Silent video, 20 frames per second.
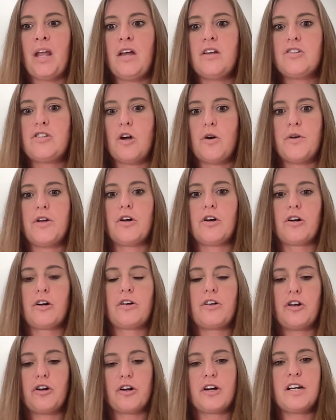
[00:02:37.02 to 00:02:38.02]
so
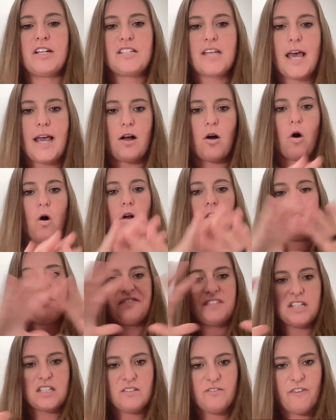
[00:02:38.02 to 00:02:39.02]
you're gonna take all
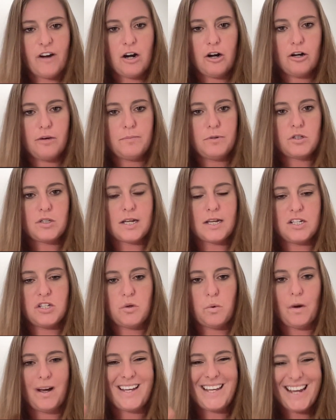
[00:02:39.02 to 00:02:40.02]
of these variables
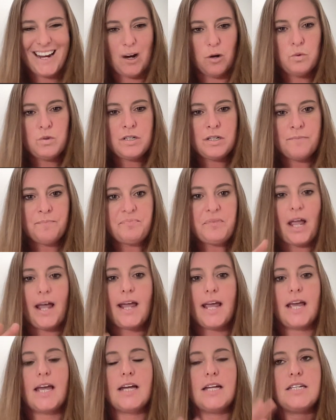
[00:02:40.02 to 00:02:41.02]
into account
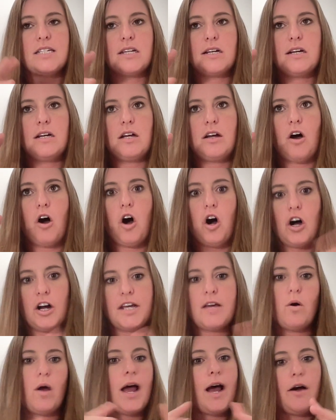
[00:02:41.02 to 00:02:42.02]
and
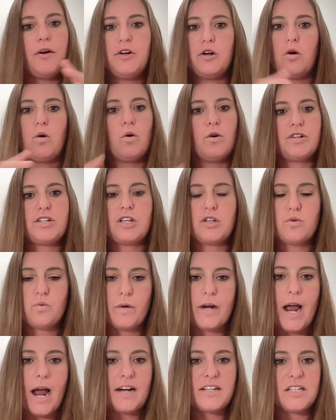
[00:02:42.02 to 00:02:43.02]
audit how your horse has
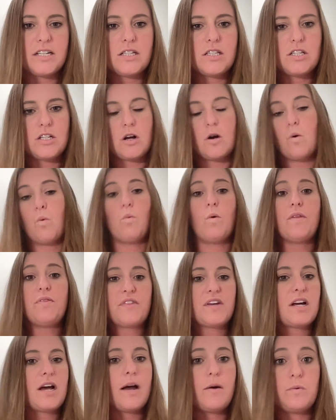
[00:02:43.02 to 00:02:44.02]
reacted. So one
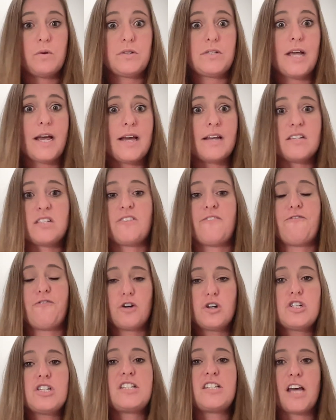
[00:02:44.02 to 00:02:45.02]
thing I will say is the
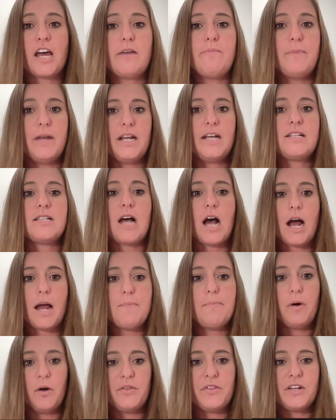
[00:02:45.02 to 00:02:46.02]
first 10 minutes I
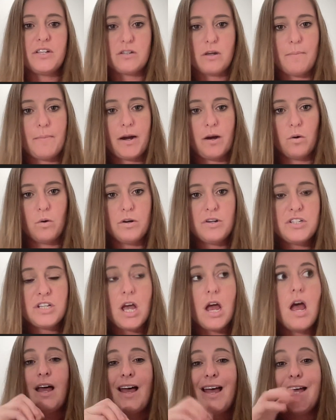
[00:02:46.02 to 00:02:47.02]
put this on my horse,
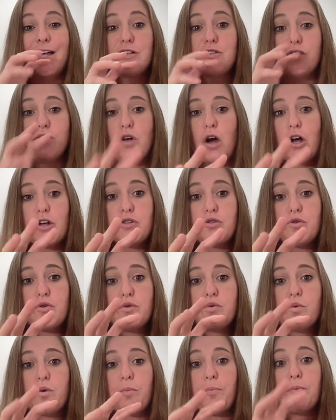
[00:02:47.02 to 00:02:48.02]
his
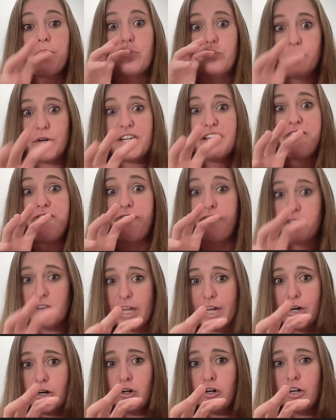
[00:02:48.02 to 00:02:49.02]
nostrils were pretty
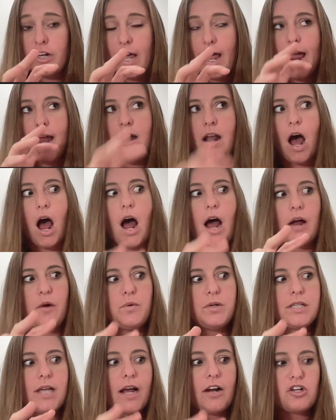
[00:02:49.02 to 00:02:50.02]
flared, and I
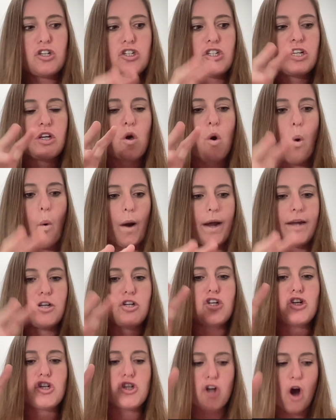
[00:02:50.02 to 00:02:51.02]
was actually quite
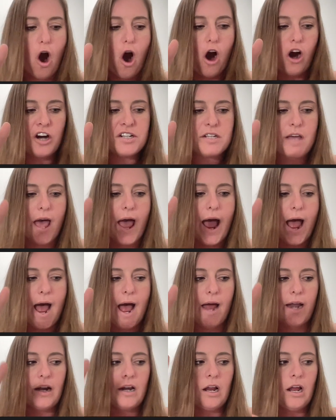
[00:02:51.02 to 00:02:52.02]
shocked
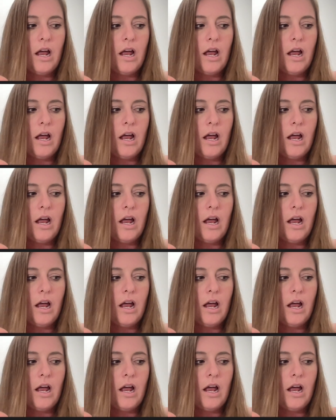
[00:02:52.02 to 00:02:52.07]
at